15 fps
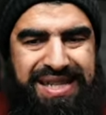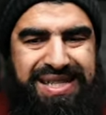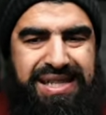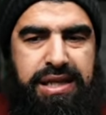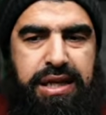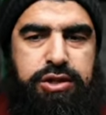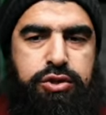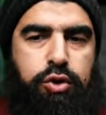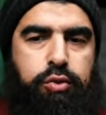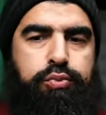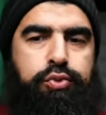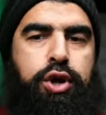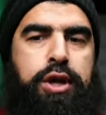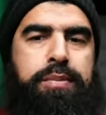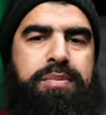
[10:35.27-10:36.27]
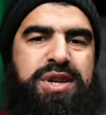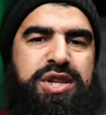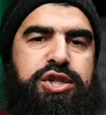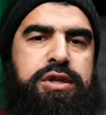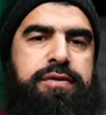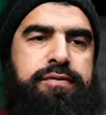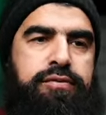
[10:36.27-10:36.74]
as in there is no
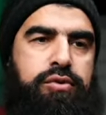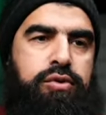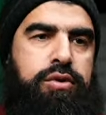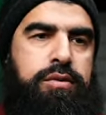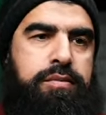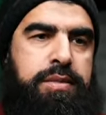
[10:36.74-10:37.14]
prohibition for